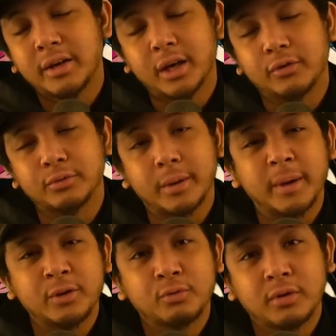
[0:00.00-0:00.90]
head over to my
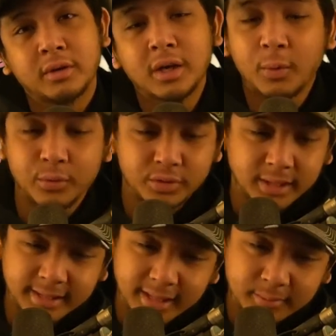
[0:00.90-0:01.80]
Patreon, which is
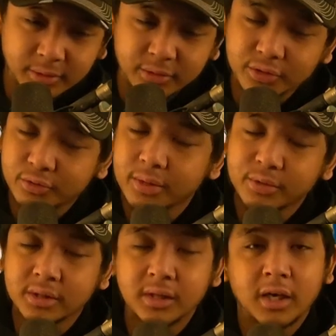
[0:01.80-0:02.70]
linked down below in the
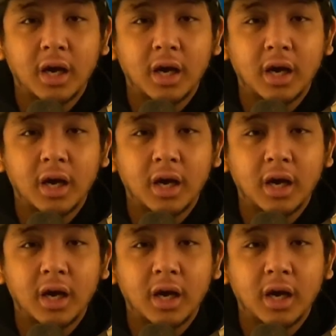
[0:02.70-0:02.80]
description.